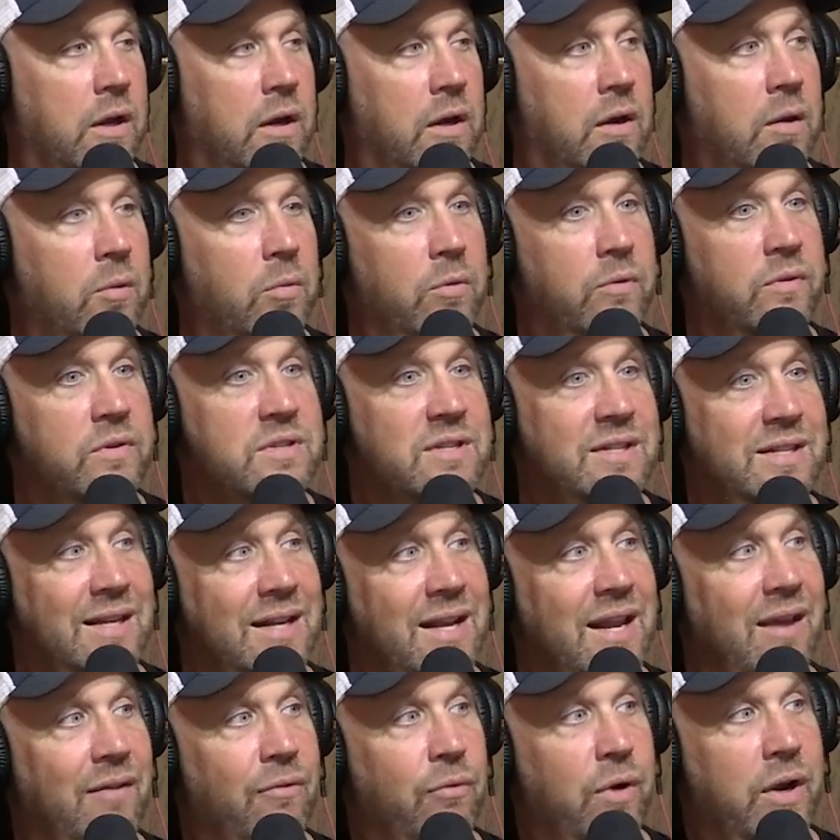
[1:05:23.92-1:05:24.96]
A couple of us
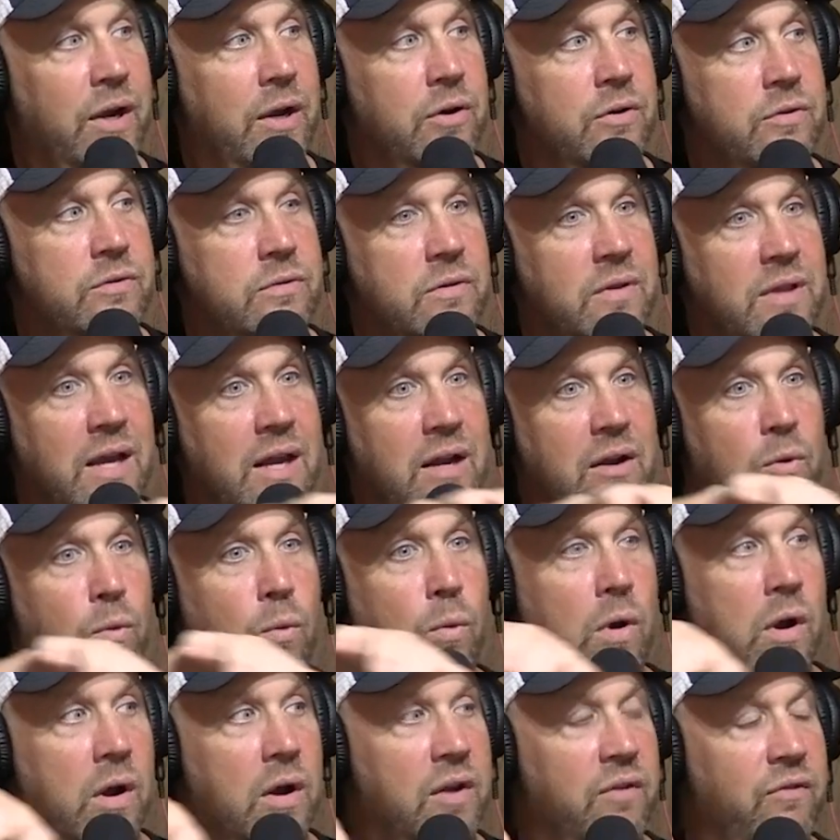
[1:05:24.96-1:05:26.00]
didn't have waders, so they had to
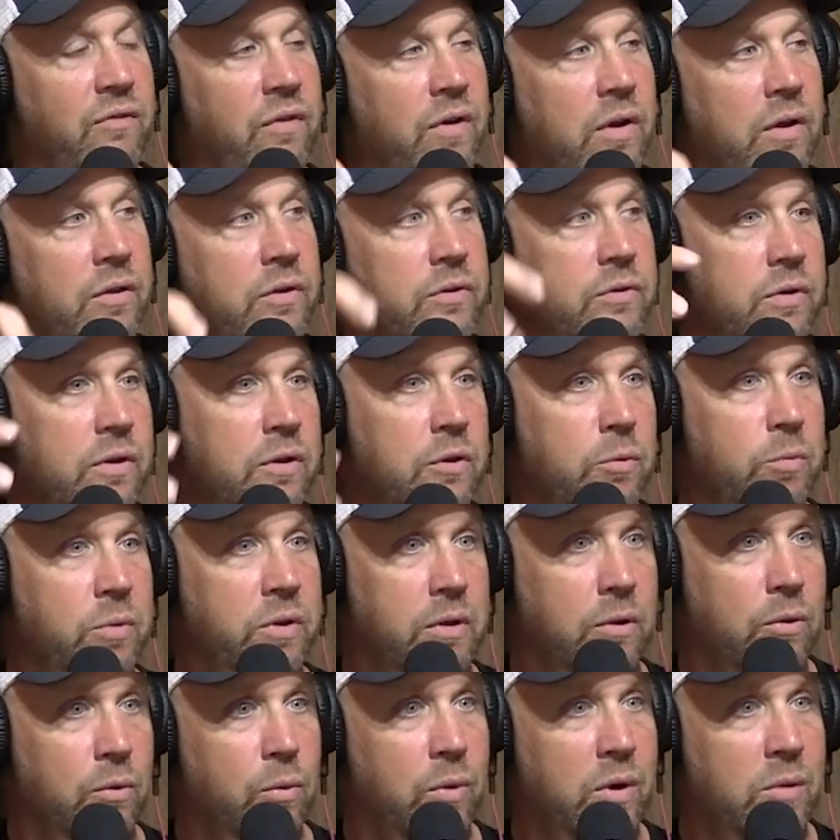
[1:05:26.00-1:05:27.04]
walk and follow the trailer, but
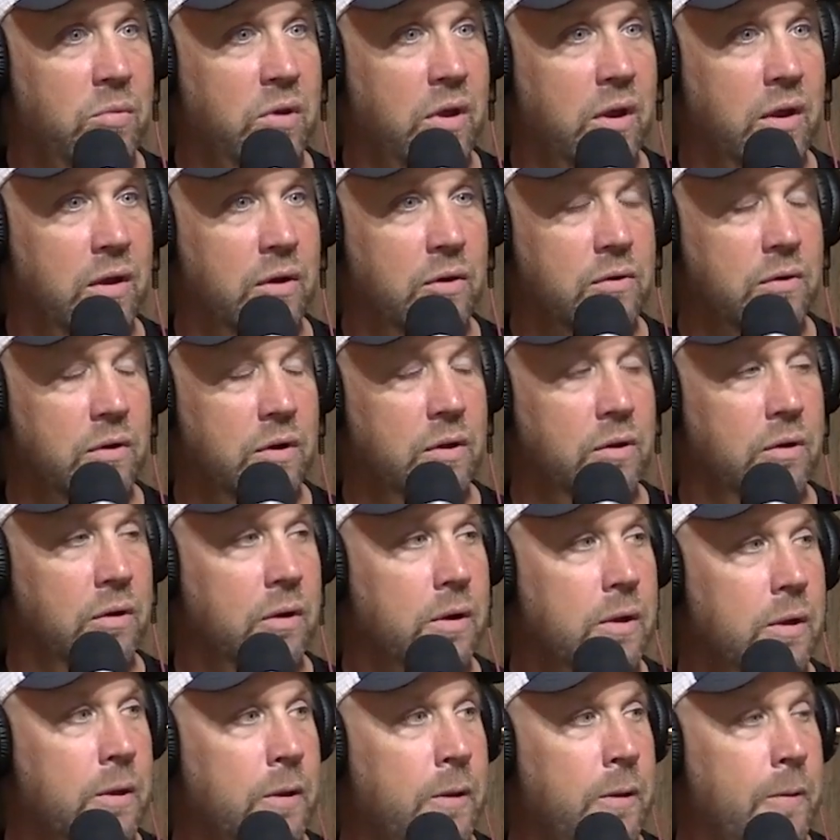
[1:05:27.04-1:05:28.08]
they were way behind the trailer.
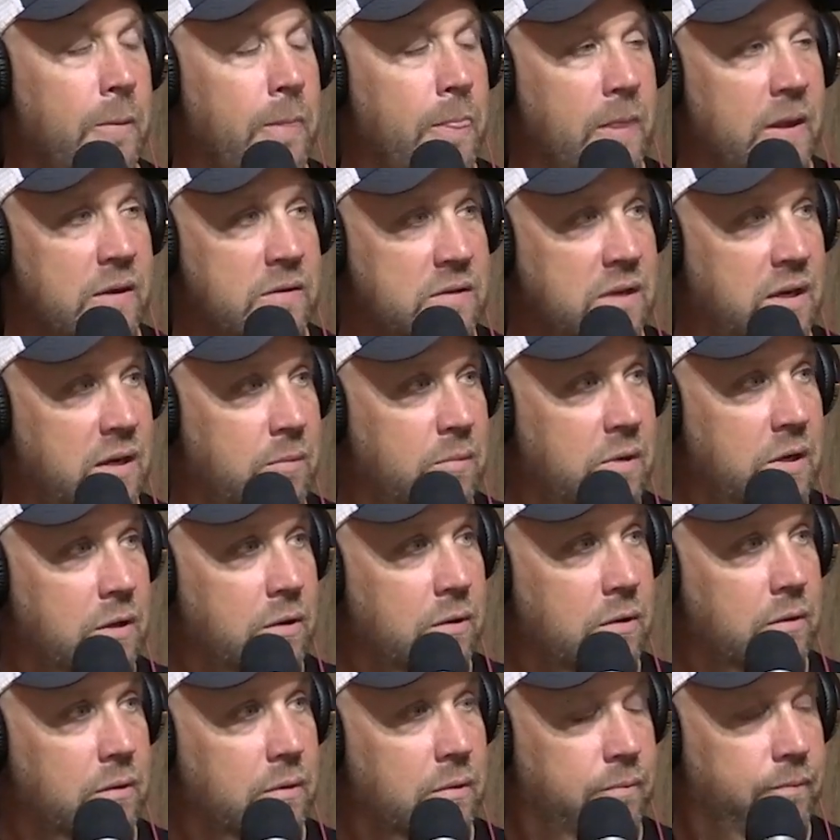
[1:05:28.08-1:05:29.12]
Same
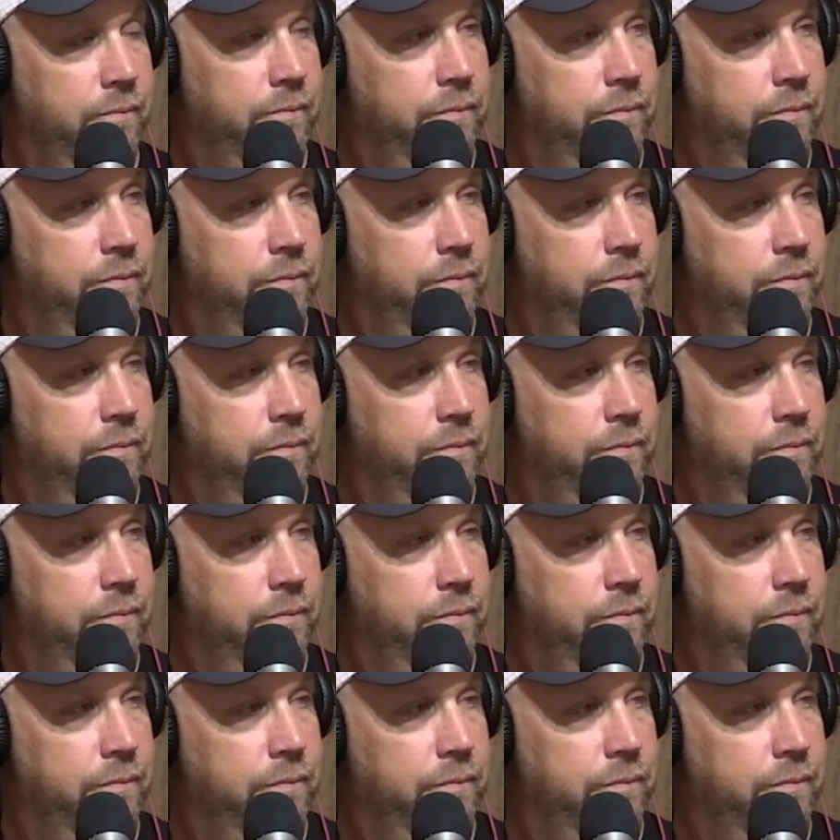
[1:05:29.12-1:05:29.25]
deal.